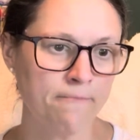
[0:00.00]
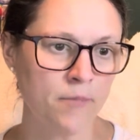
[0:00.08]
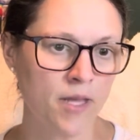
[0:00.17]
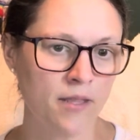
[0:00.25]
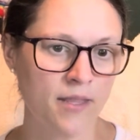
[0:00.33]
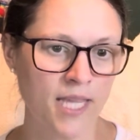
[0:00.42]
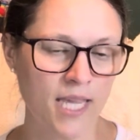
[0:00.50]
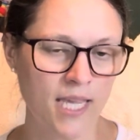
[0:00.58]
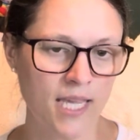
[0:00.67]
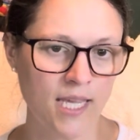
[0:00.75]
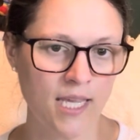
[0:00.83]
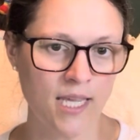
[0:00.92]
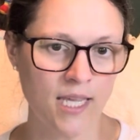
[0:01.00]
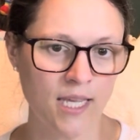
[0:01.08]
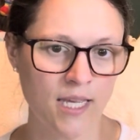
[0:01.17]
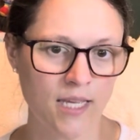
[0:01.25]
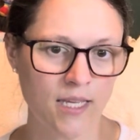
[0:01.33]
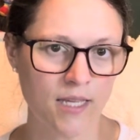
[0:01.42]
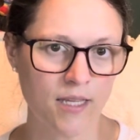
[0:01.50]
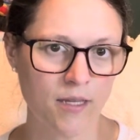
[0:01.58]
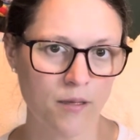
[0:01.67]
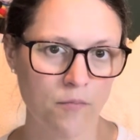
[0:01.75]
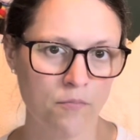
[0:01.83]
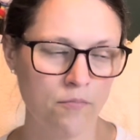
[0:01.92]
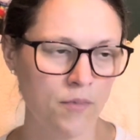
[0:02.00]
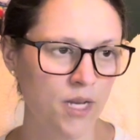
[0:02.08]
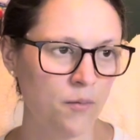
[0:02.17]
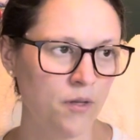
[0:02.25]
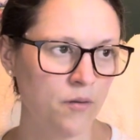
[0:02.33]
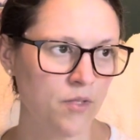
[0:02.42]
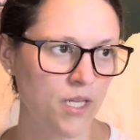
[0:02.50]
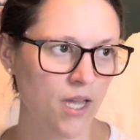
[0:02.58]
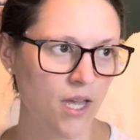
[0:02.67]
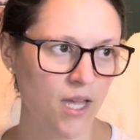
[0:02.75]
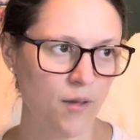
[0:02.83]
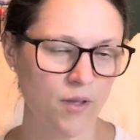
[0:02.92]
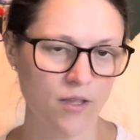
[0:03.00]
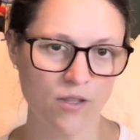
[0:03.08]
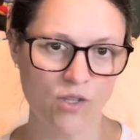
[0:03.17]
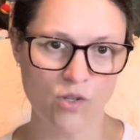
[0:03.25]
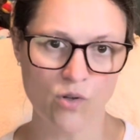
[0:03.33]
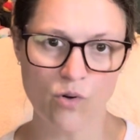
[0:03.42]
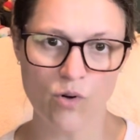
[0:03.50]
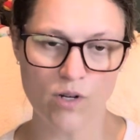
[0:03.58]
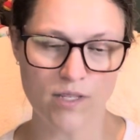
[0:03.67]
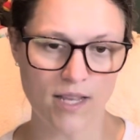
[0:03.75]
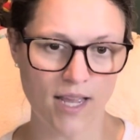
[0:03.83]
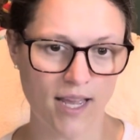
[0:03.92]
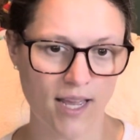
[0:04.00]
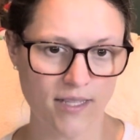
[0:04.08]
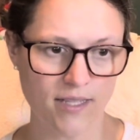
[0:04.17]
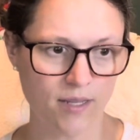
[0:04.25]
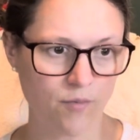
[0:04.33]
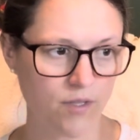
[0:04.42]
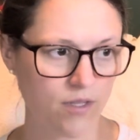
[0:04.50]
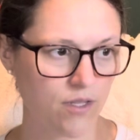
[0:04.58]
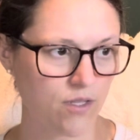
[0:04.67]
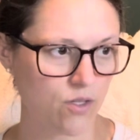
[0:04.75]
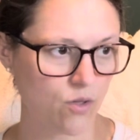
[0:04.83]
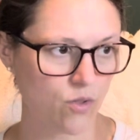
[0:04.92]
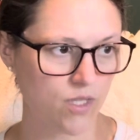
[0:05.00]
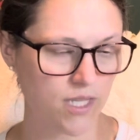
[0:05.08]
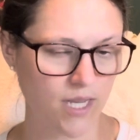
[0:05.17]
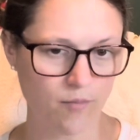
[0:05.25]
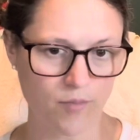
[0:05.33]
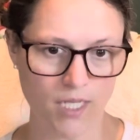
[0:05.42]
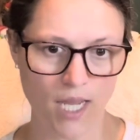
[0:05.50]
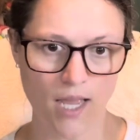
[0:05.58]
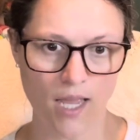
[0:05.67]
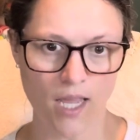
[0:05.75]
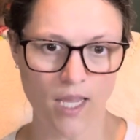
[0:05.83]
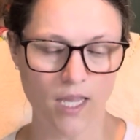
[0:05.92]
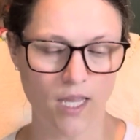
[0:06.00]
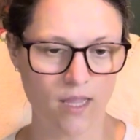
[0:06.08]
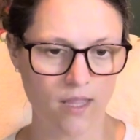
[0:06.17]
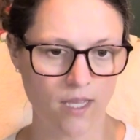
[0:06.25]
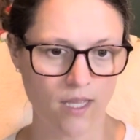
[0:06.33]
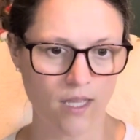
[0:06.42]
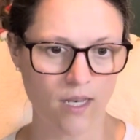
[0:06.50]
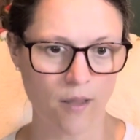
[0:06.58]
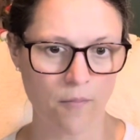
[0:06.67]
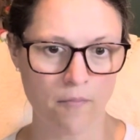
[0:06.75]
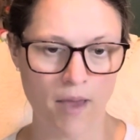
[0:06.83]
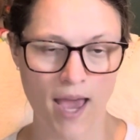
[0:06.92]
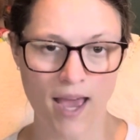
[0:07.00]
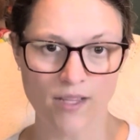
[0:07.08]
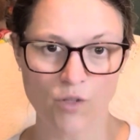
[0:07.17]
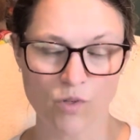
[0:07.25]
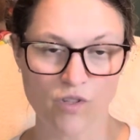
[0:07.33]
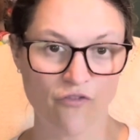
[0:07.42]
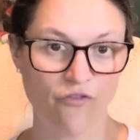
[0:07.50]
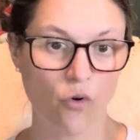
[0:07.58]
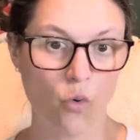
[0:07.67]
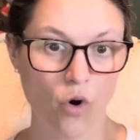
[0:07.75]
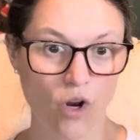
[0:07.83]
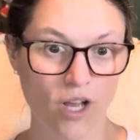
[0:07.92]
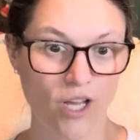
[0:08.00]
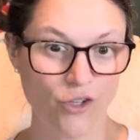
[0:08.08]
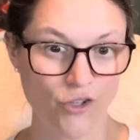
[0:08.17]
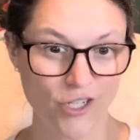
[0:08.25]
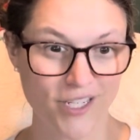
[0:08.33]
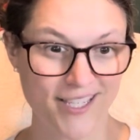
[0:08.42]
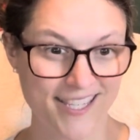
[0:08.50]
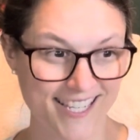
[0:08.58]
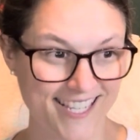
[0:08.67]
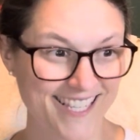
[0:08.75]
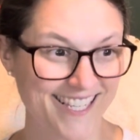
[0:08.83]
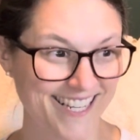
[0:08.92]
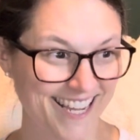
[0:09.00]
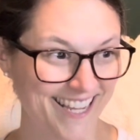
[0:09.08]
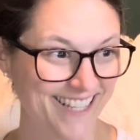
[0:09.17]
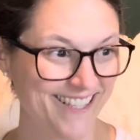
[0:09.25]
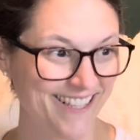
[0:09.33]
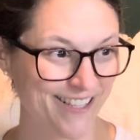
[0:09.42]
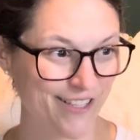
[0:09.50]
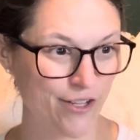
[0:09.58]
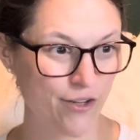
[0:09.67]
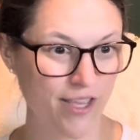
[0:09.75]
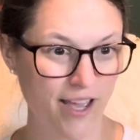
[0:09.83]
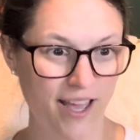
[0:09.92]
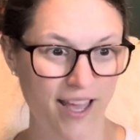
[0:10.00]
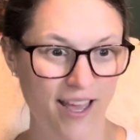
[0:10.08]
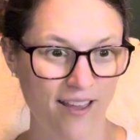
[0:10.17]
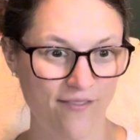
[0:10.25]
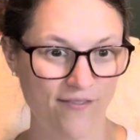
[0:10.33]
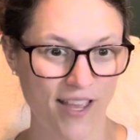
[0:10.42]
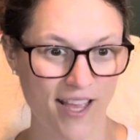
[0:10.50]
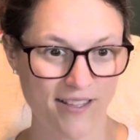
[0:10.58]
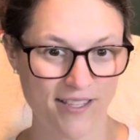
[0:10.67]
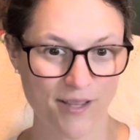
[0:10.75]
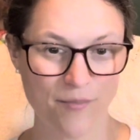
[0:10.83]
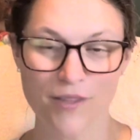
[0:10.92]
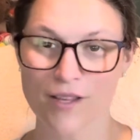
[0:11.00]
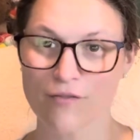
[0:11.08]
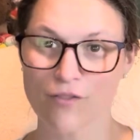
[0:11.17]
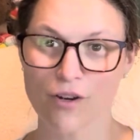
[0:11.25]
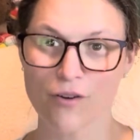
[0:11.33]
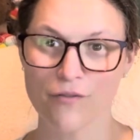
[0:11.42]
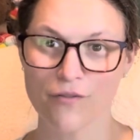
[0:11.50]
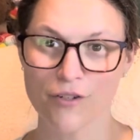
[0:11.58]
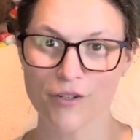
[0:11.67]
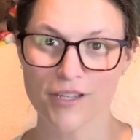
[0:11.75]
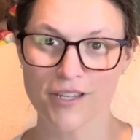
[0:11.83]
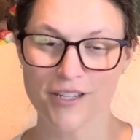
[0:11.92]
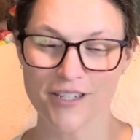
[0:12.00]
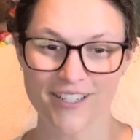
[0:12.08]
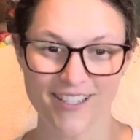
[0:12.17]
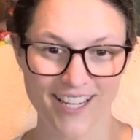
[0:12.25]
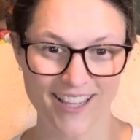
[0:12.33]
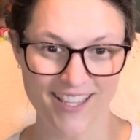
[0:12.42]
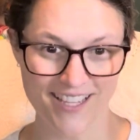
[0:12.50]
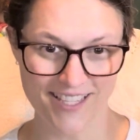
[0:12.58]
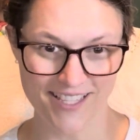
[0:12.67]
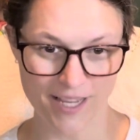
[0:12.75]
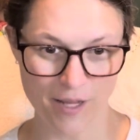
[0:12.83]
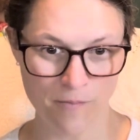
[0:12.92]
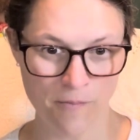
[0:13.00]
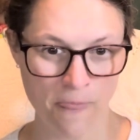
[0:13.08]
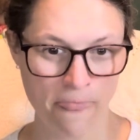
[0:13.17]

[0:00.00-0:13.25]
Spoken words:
The minimum time in the store is I had something that sold same day, and then max was 406 days. So yeah, I have had something for over a year and then some.